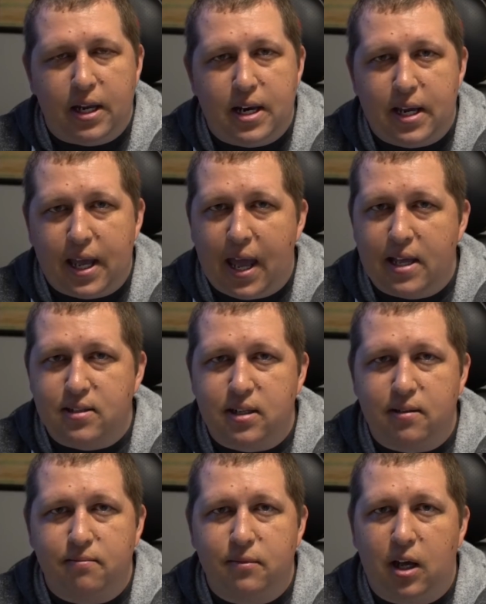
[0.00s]
Nick
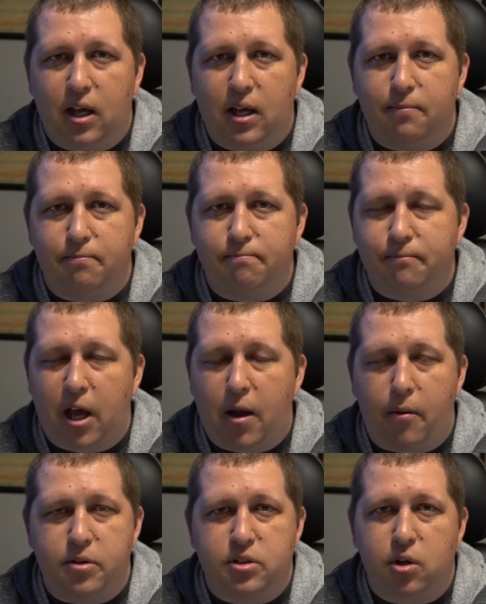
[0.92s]
Hansen,
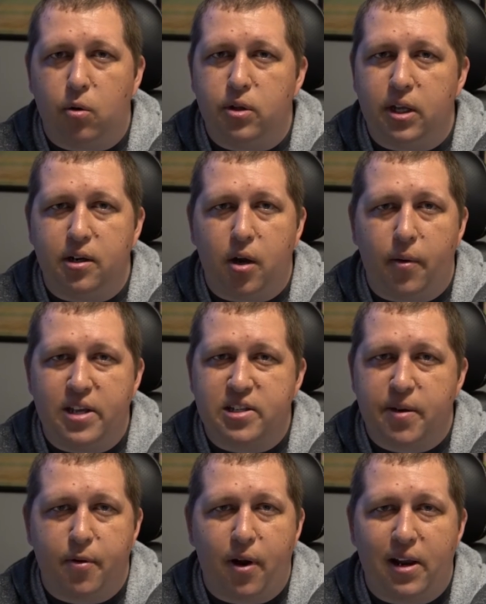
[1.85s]
I was told that
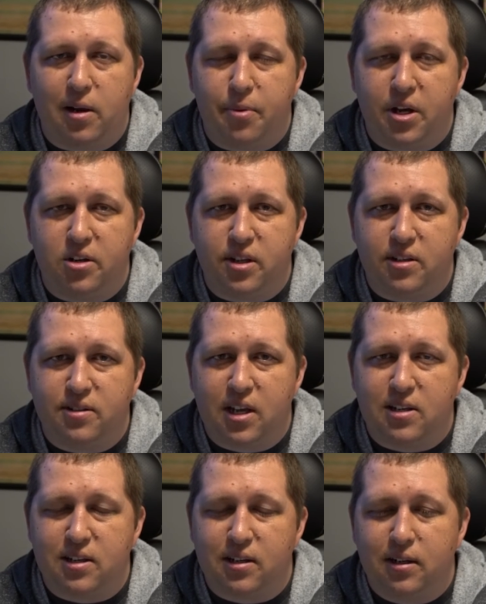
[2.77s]
he's going to be ready to pitch this
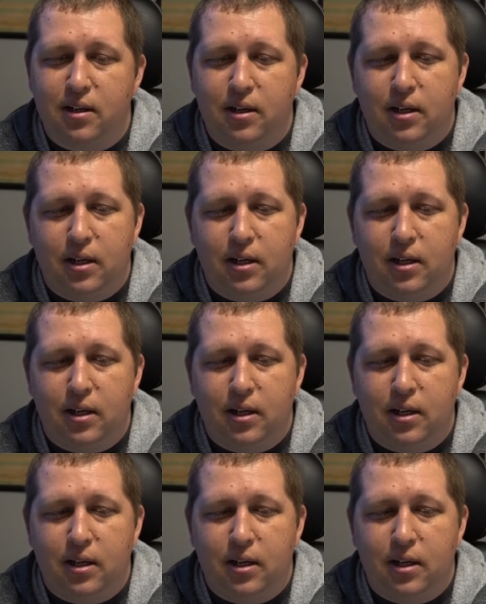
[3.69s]
season.